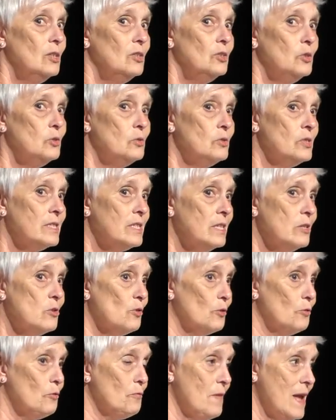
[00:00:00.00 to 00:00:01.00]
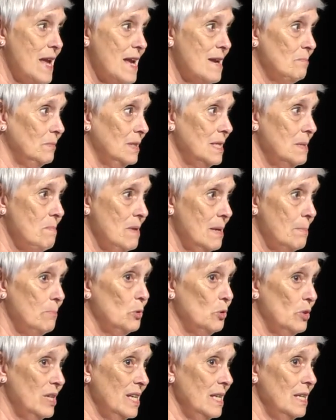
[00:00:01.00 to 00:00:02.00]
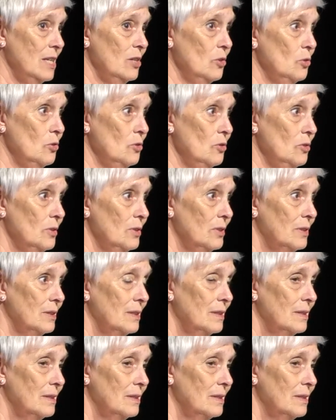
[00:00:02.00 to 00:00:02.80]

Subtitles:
You see your family member here,